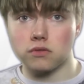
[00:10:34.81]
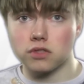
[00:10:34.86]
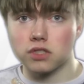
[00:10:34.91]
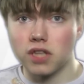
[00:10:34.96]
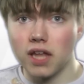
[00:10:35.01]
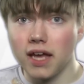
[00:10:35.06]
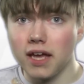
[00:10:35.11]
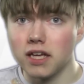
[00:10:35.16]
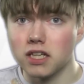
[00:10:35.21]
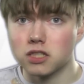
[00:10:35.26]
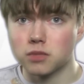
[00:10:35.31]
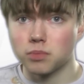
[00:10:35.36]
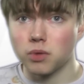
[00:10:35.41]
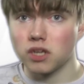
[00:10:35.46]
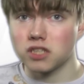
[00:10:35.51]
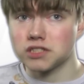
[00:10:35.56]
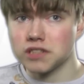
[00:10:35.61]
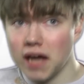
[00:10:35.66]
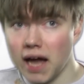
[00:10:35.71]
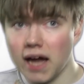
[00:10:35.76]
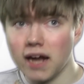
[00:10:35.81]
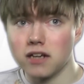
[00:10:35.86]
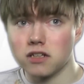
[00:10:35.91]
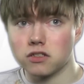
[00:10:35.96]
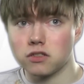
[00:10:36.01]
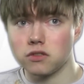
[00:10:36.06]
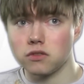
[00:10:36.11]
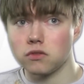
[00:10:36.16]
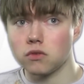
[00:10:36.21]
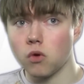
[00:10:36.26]
They express
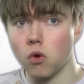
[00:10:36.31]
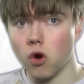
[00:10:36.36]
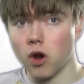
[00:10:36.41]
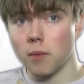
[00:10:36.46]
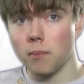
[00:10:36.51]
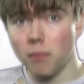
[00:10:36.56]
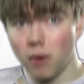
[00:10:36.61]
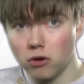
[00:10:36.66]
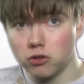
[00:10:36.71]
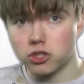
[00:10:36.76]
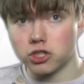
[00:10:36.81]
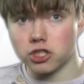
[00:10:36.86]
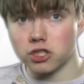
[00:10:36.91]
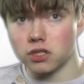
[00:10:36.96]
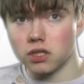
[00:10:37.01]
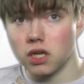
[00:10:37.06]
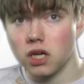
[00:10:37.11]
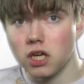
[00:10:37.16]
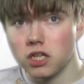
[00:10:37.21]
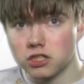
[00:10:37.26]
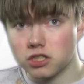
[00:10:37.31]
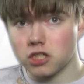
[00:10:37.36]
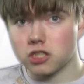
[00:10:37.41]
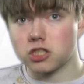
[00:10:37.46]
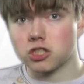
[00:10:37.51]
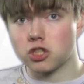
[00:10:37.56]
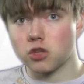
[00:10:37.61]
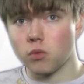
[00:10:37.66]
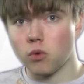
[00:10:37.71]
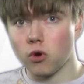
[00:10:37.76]
attitude or emotion, such as
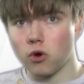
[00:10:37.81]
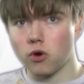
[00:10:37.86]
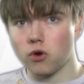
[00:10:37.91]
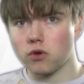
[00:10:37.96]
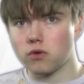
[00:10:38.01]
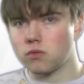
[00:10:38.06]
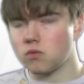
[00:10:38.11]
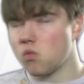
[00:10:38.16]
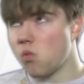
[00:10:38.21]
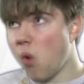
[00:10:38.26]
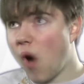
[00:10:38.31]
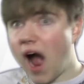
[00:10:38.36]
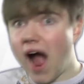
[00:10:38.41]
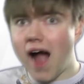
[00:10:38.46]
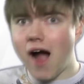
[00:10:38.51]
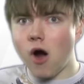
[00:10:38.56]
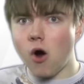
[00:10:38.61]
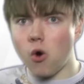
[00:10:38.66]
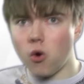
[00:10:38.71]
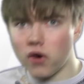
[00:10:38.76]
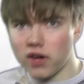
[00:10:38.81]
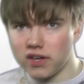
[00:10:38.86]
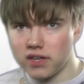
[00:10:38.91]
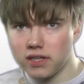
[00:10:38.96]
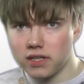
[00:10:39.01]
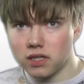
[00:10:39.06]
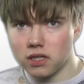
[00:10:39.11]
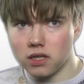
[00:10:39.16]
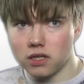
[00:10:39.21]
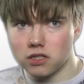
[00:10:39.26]
the word wow in
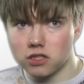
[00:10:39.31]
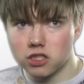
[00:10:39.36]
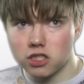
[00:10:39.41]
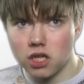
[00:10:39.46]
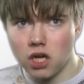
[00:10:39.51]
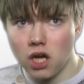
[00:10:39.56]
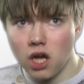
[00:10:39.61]
English.